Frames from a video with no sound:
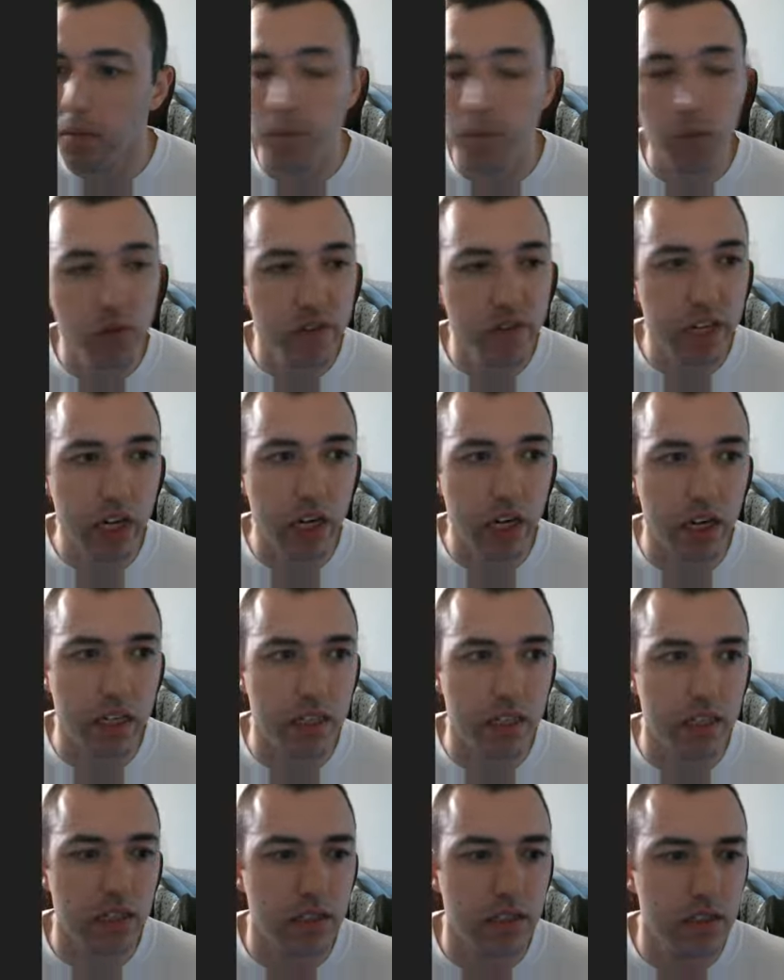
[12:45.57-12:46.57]
Moving
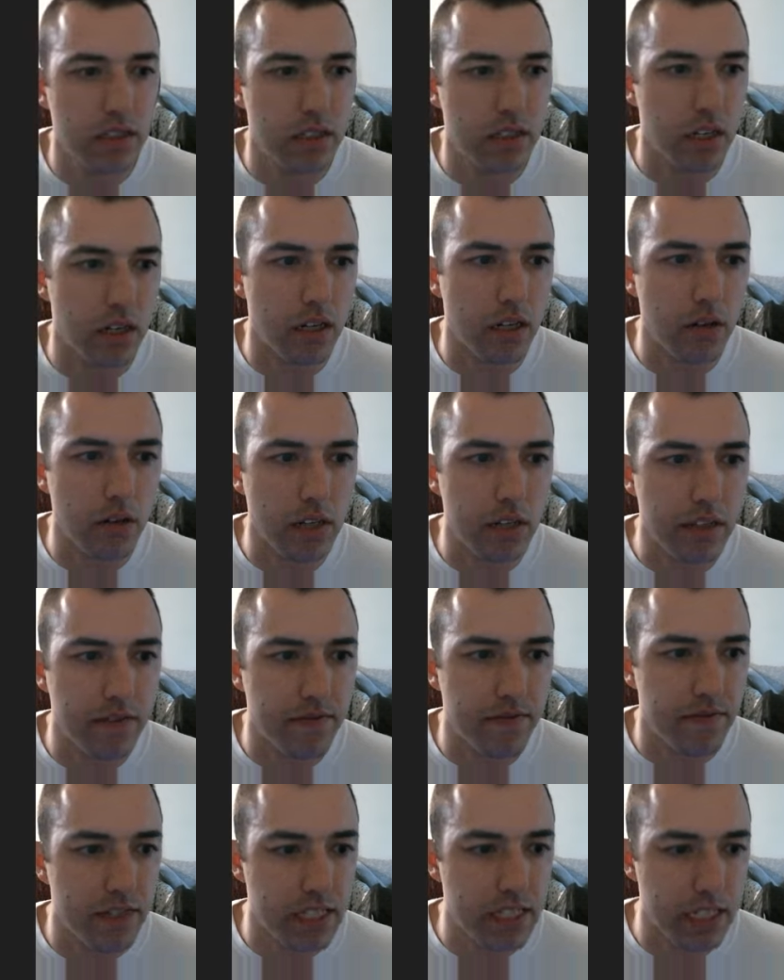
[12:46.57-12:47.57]
on, so the
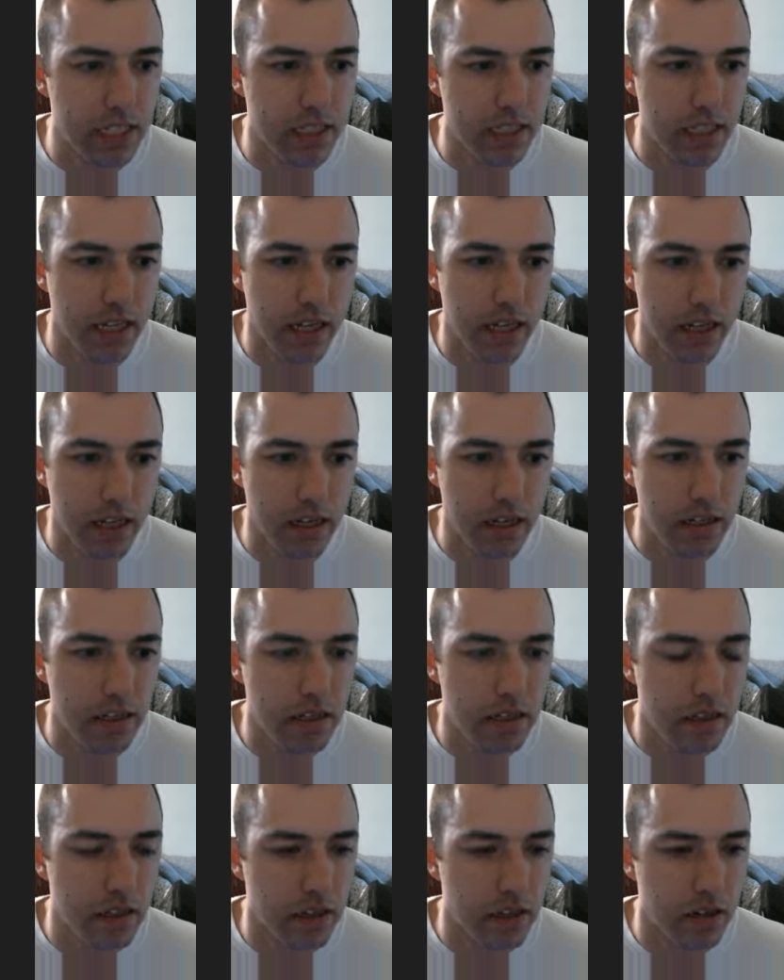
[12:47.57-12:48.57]
physics data,
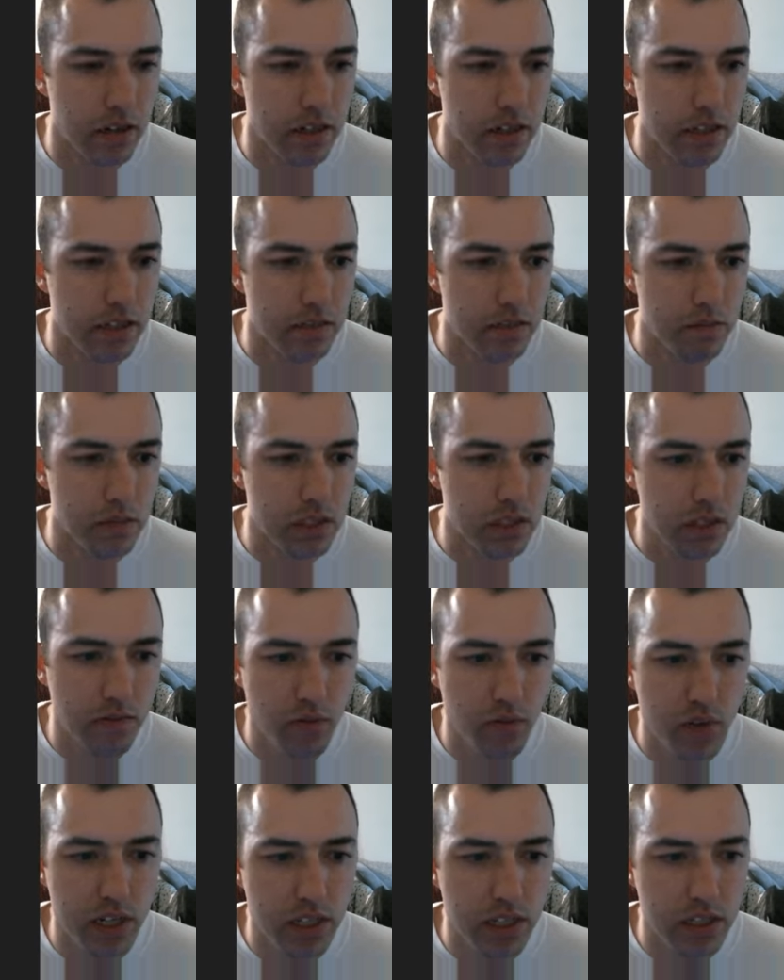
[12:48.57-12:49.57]
there is some
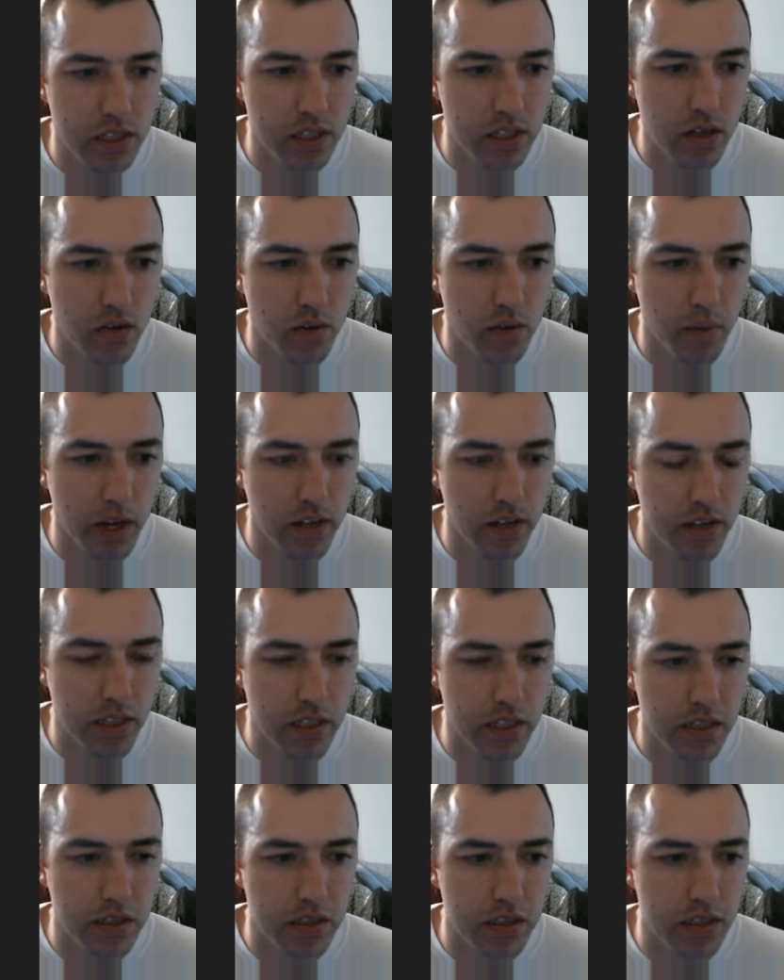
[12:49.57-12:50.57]
stuff we need to know about
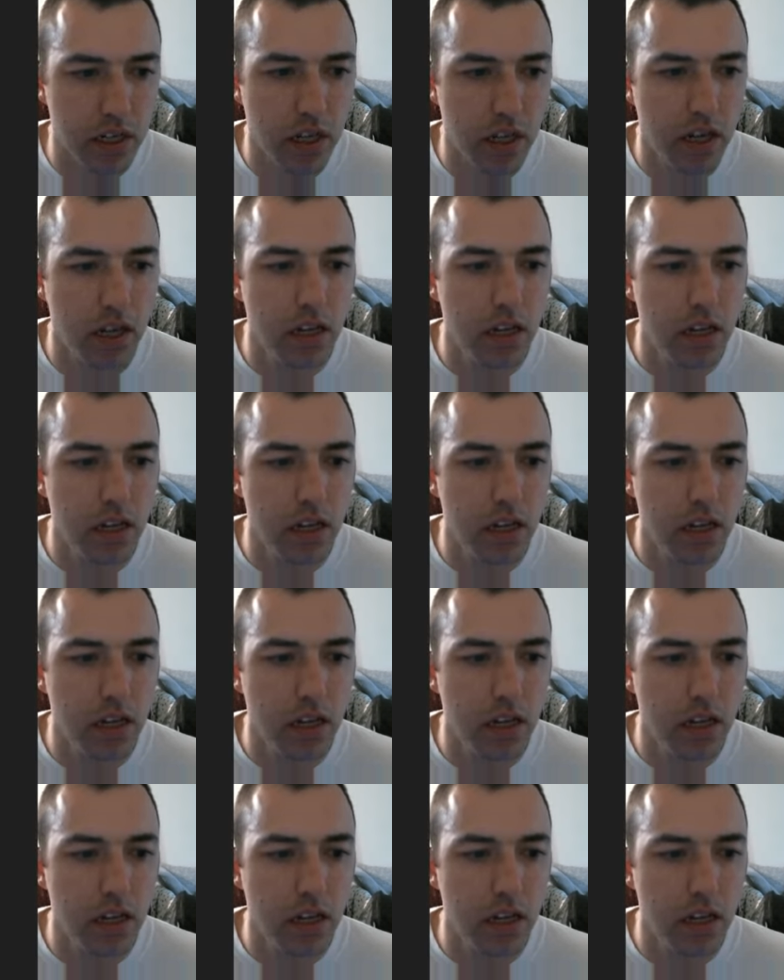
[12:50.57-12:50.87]
this.